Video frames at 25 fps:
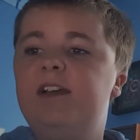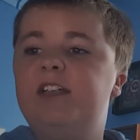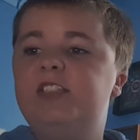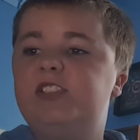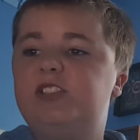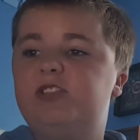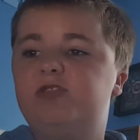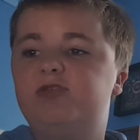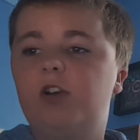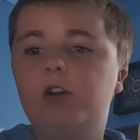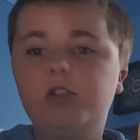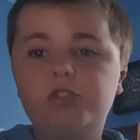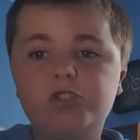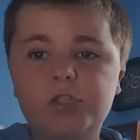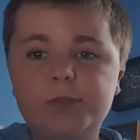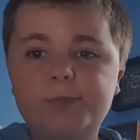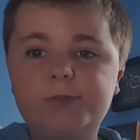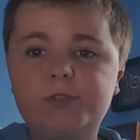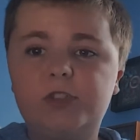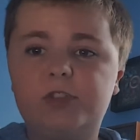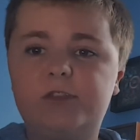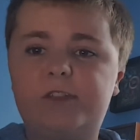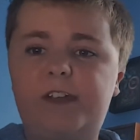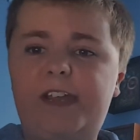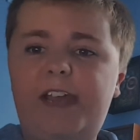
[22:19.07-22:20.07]
is the road
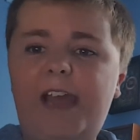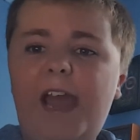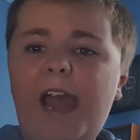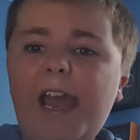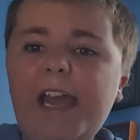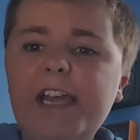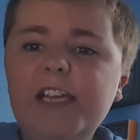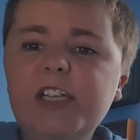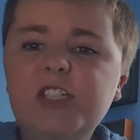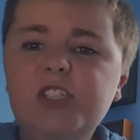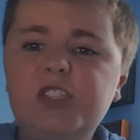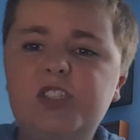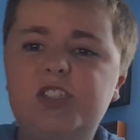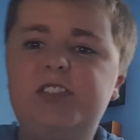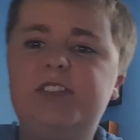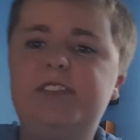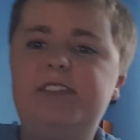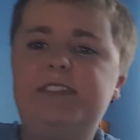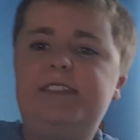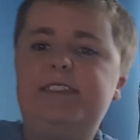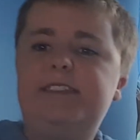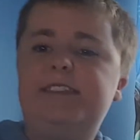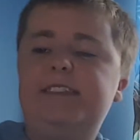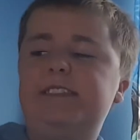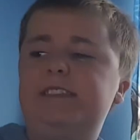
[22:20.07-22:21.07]
trips or
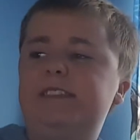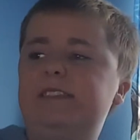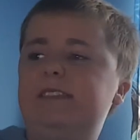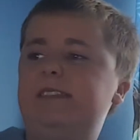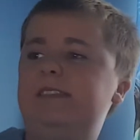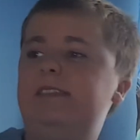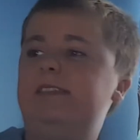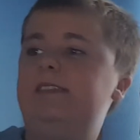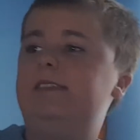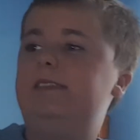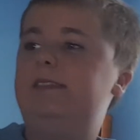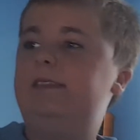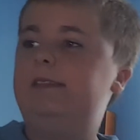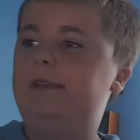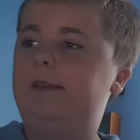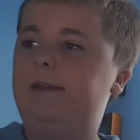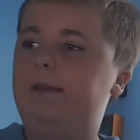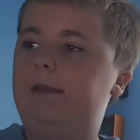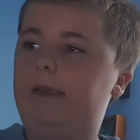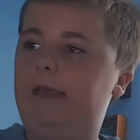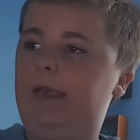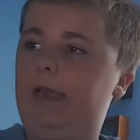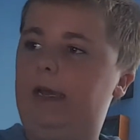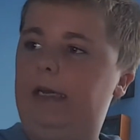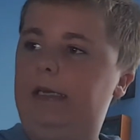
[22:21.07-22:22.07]
vacations.
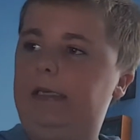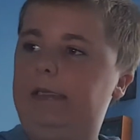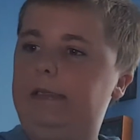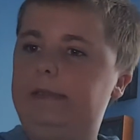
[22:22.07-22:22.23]
Yeah.